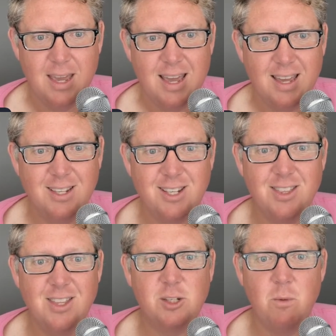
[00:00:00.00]
It is
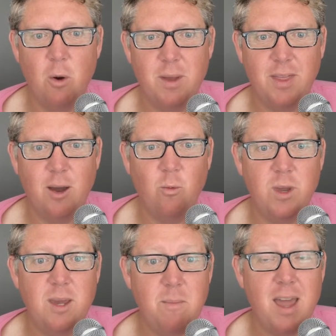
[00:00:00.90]
in this moment that
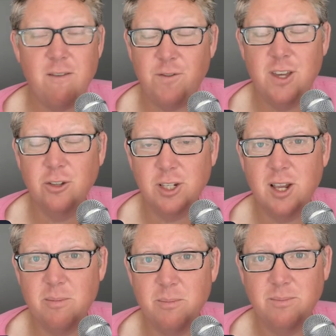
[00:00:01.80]
we may feel
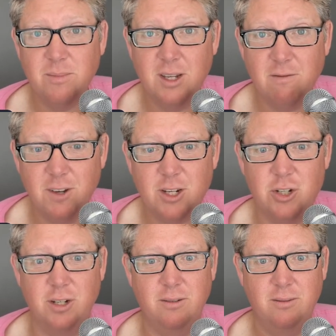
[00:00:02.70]
some
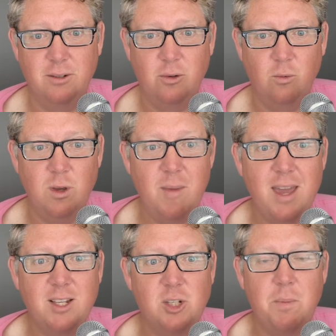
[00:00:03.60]
conviction. We may
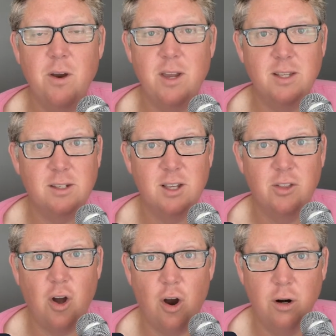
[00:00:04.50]
experience
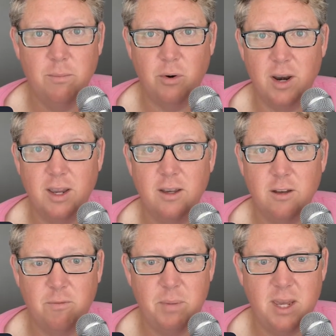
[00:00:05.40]
the heartbreak
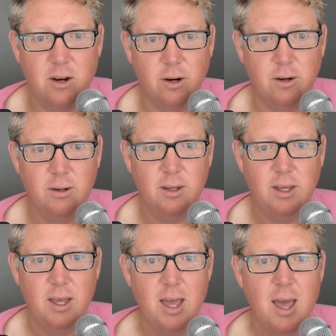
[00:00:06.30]
of Peter.
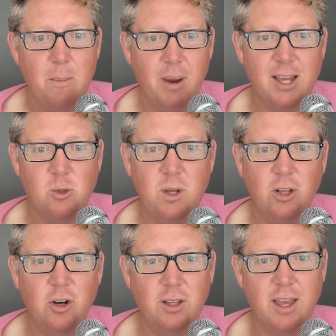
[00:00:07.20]
But as we
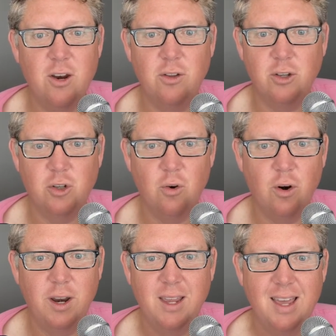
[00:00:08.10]
learn later in the
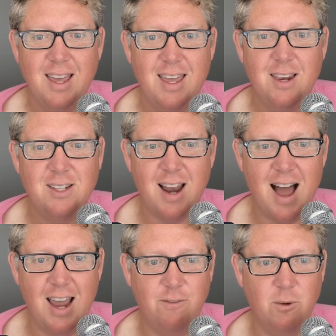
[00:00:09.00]
story, he doesn't
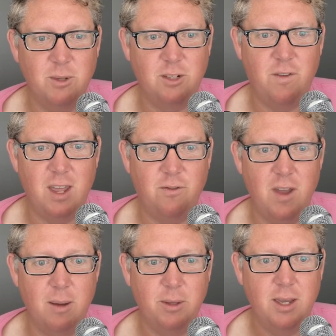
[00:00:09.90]
hide from his faith
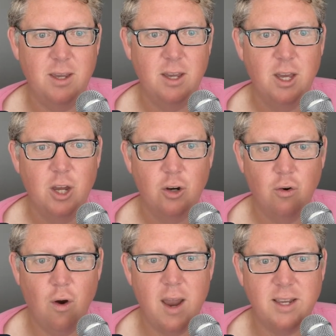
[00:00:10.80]
family.
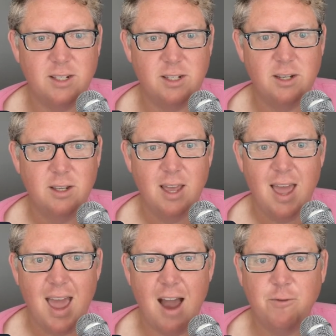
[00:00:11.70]
Christ,
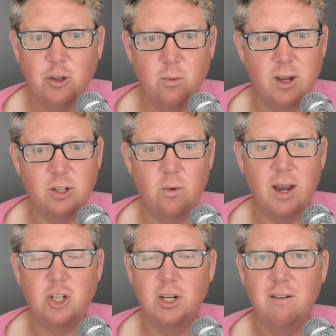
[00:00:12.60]
after the
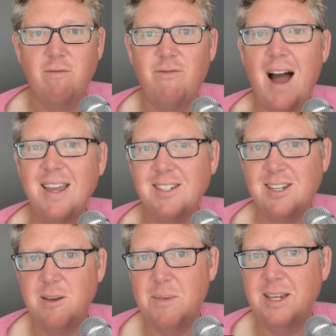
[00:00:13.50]
resurrection, finds
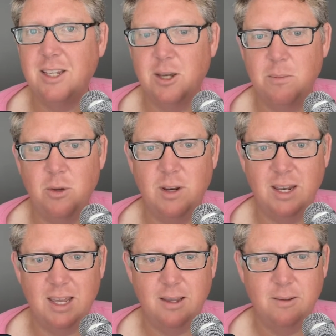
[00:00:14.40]
him in community.